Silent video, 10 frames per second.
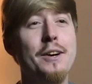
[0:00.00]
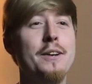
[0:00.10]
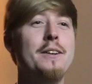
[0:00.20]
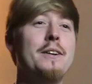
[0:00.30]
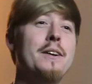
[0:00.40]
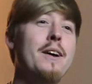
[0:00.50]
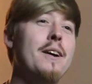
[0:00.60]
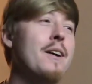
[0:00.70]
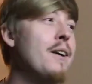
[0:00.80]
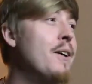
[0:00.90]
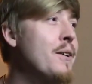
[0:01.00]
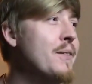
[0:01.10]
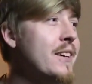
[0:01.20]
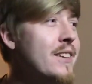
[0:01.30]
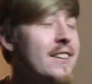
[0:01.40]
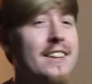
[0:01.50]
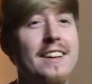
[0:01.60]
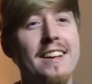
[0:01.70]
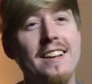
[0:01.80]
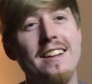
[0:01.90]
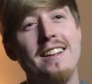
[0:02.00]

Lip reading: I'm not gonna ask you just one. Okay, you ready?